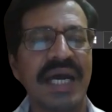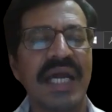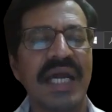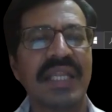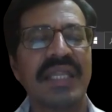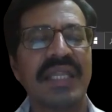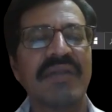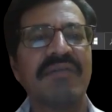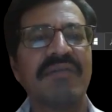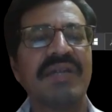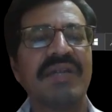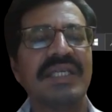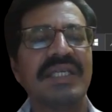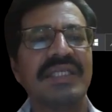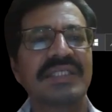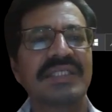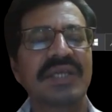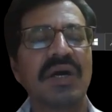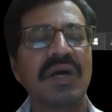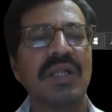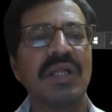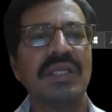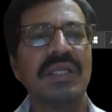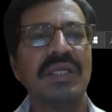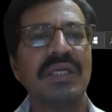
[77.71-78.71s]
Another one is
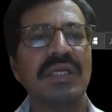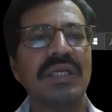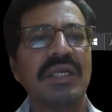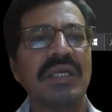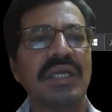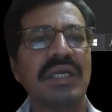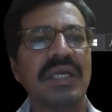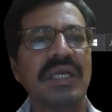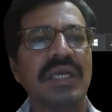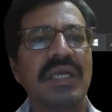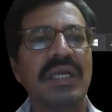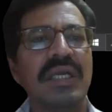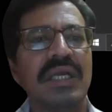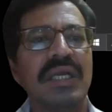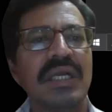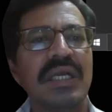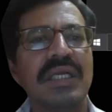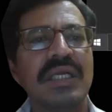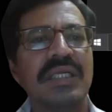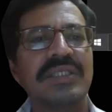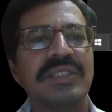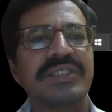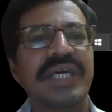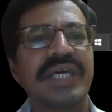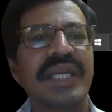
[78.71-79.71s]
called
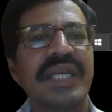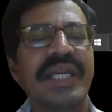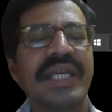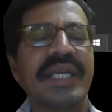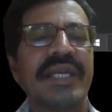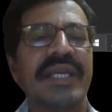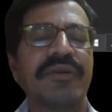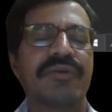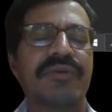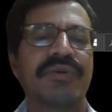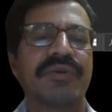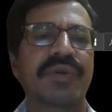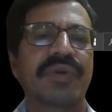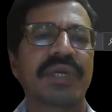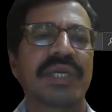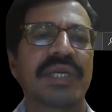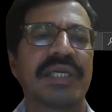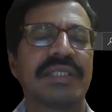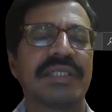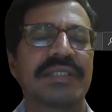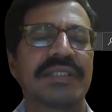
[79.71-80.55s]
generative nucleus.